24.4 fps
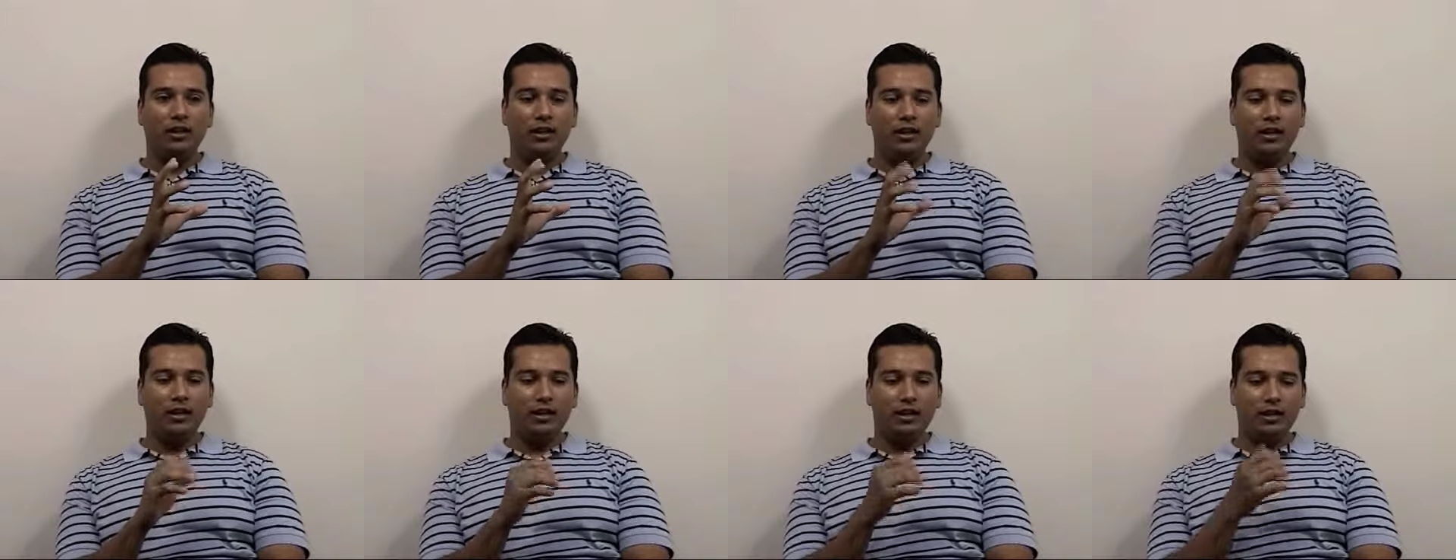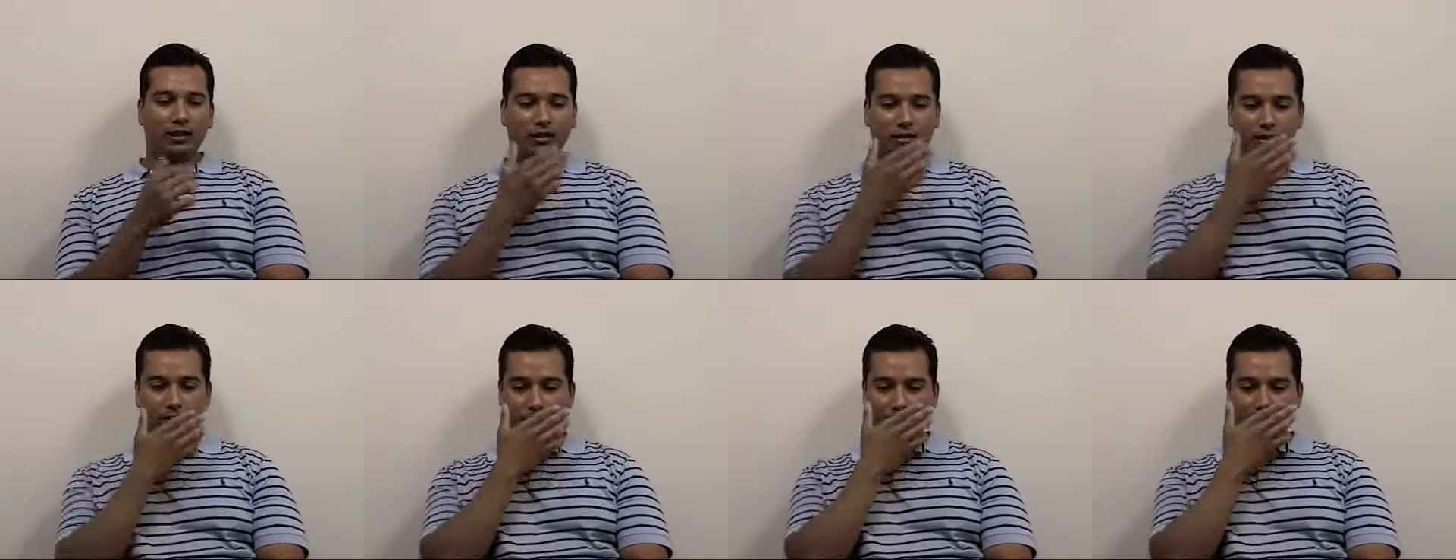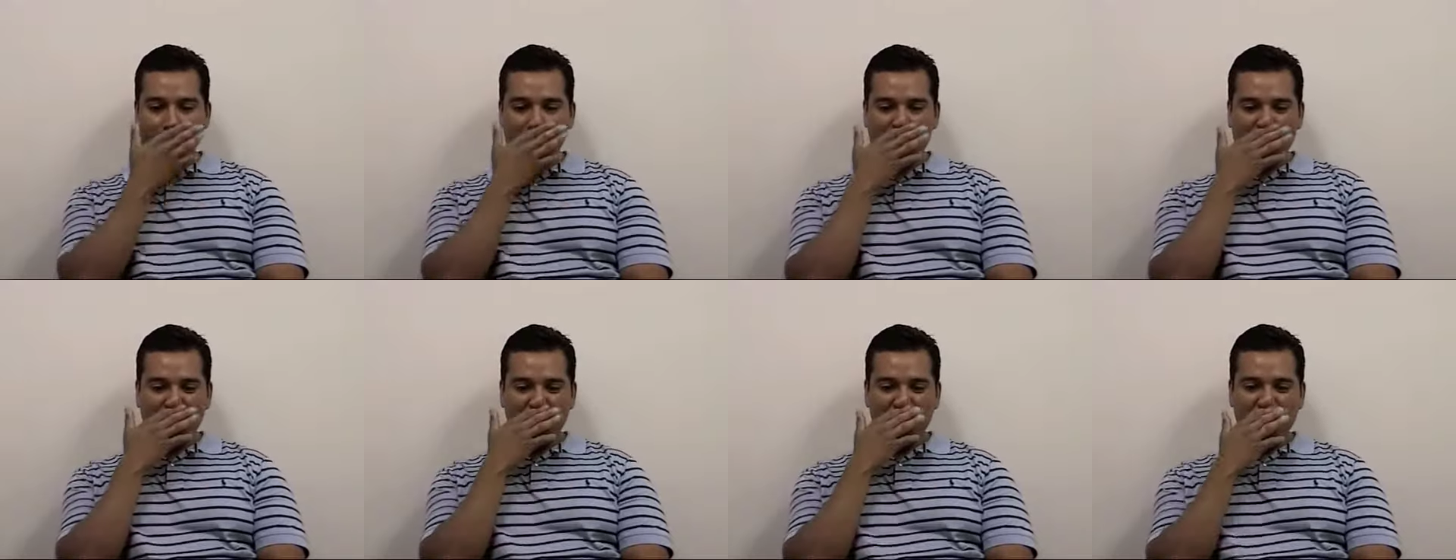and
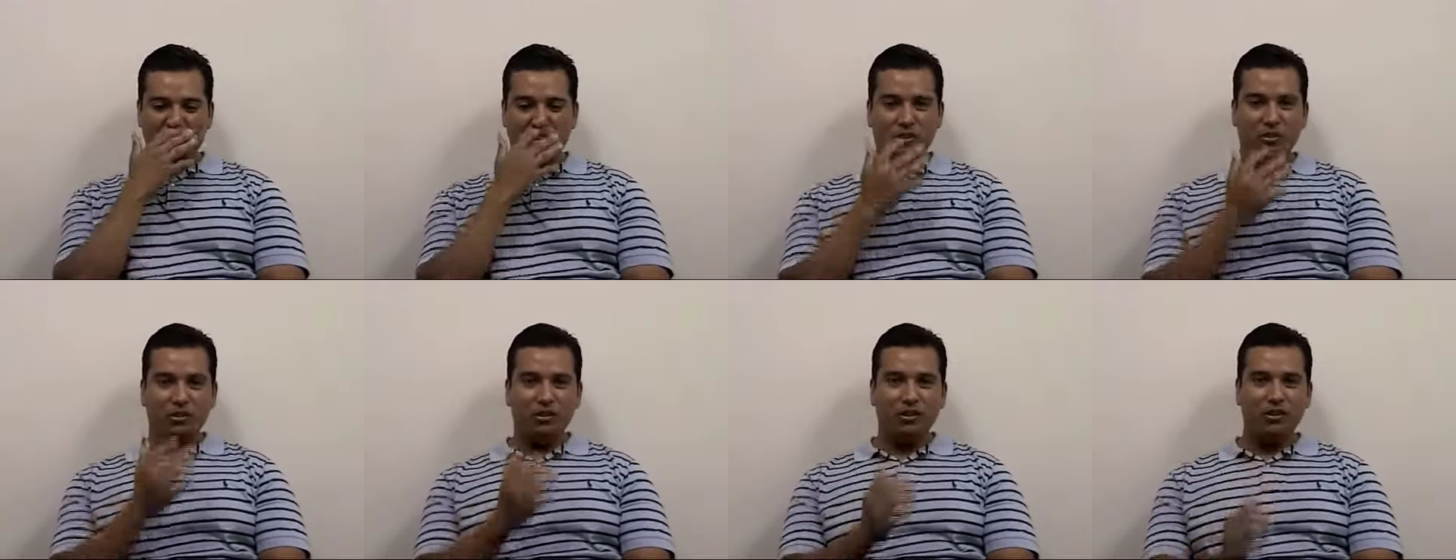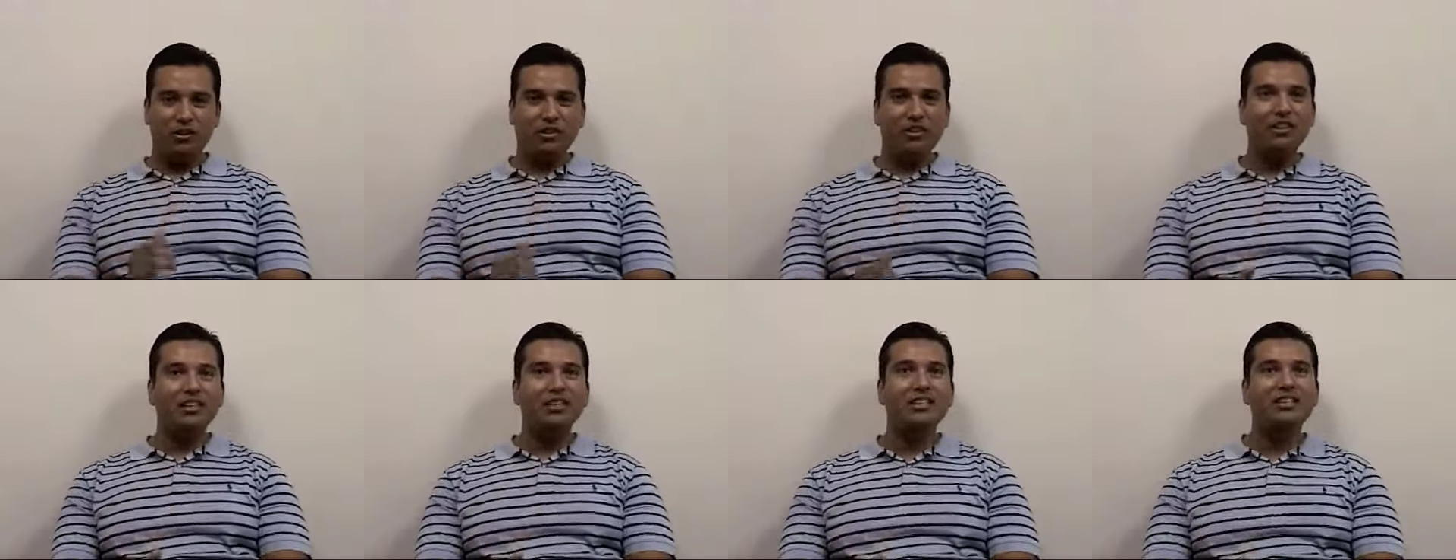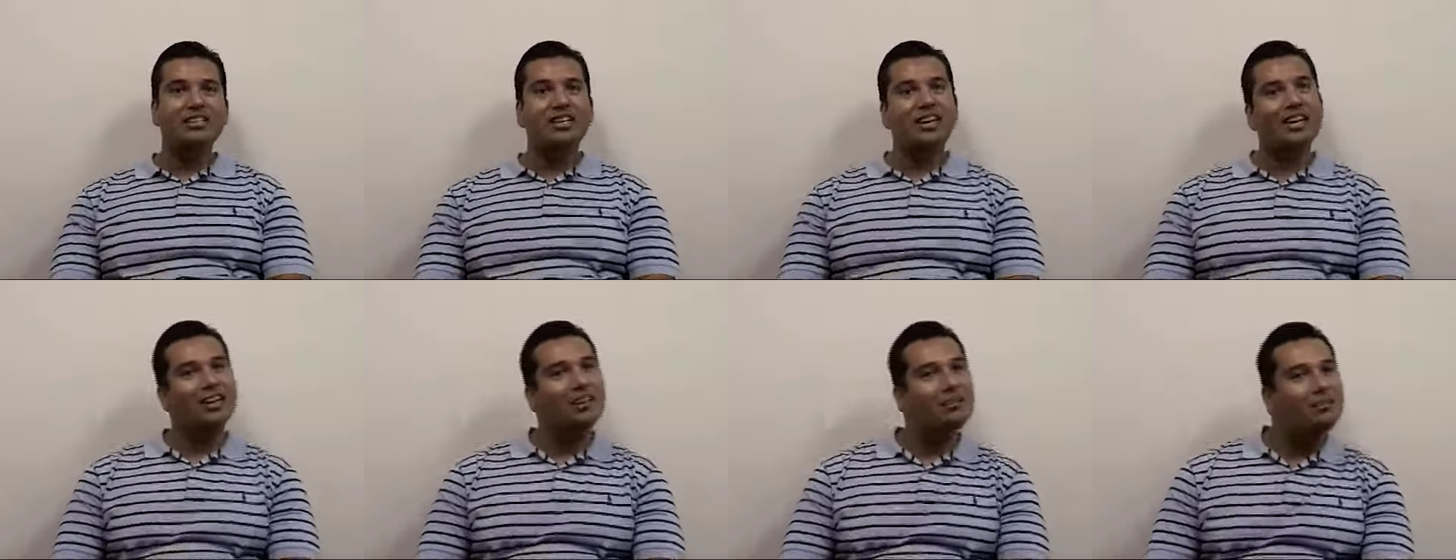I was doing
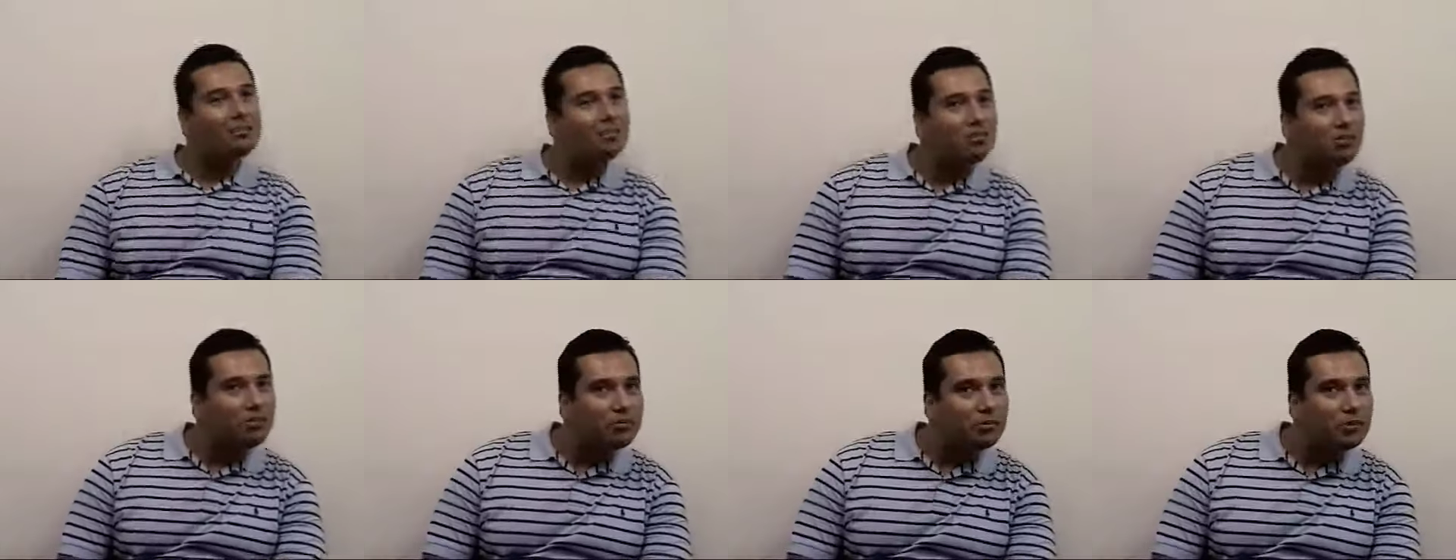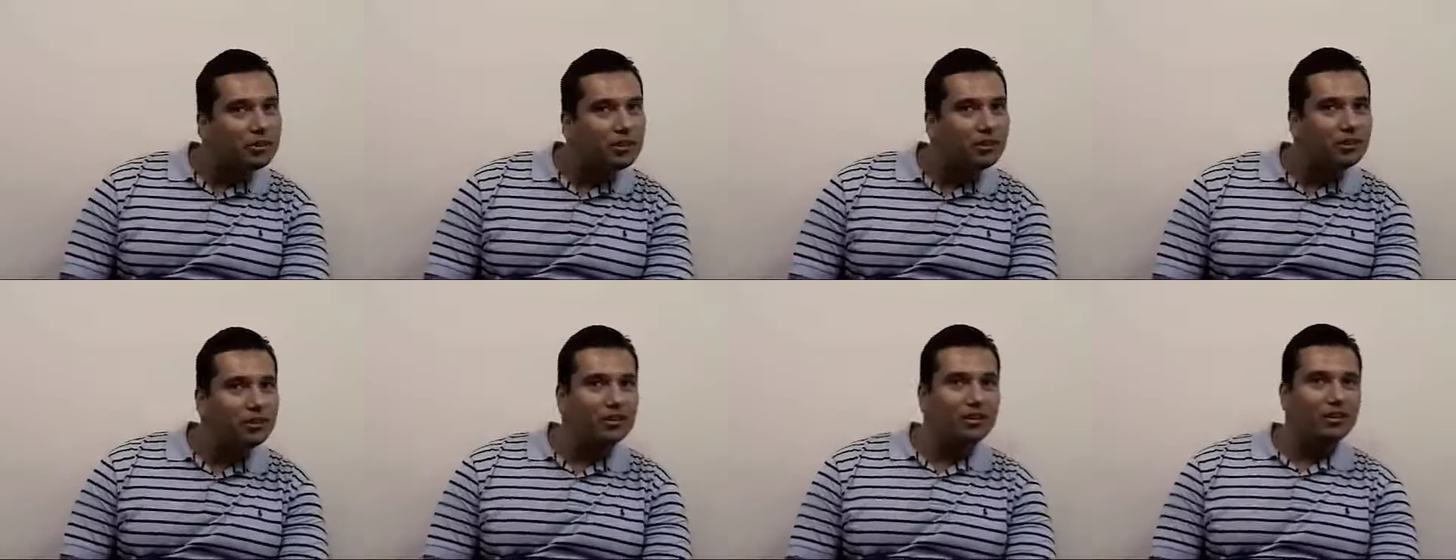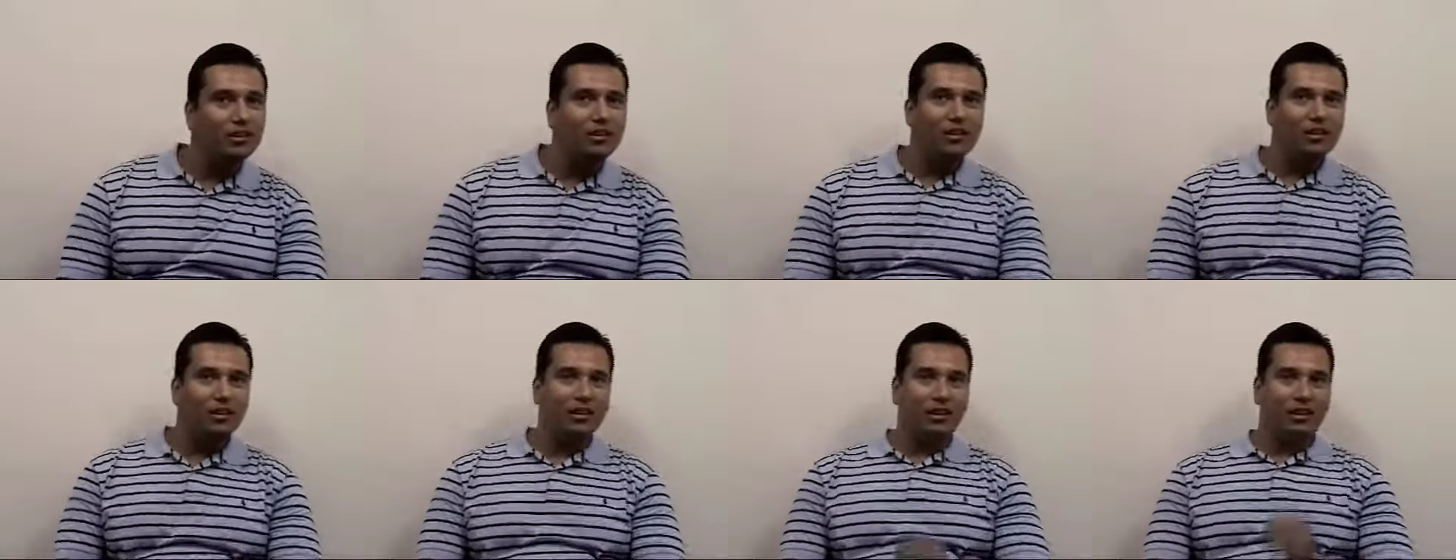this kind of movement,
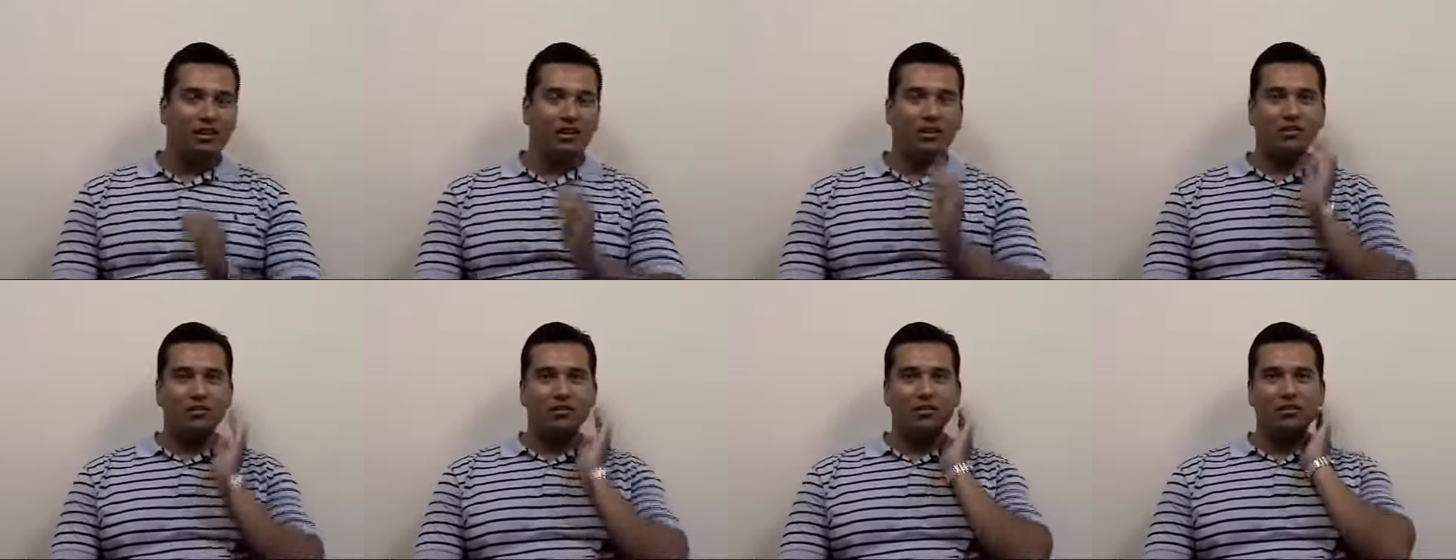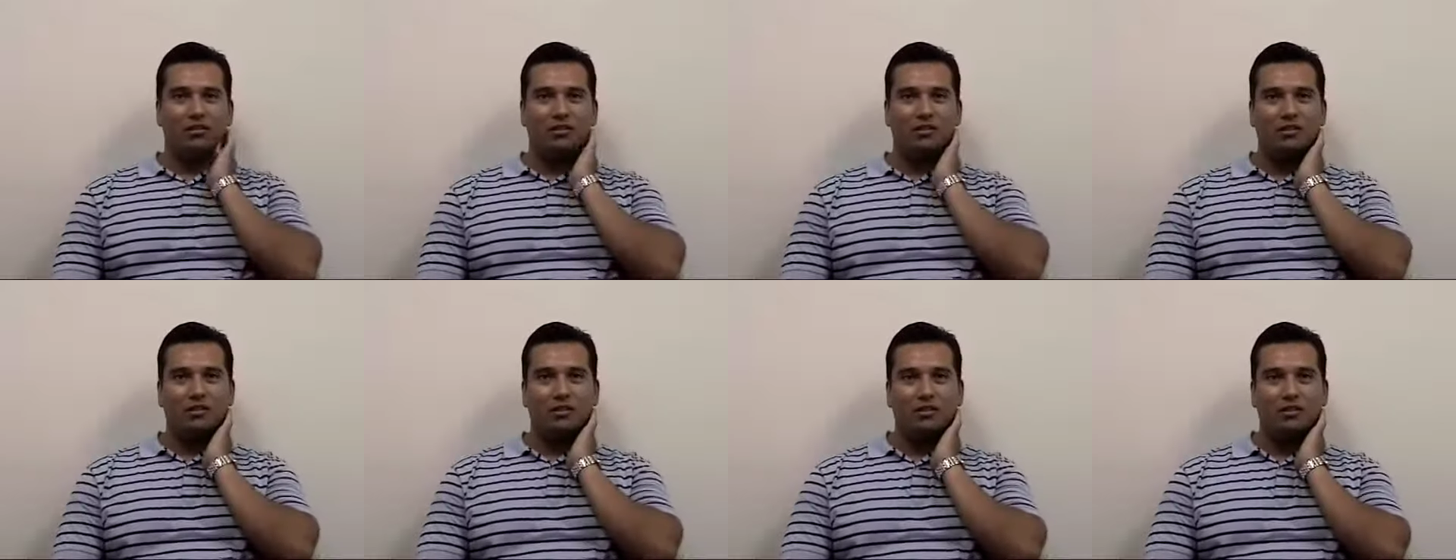and I was,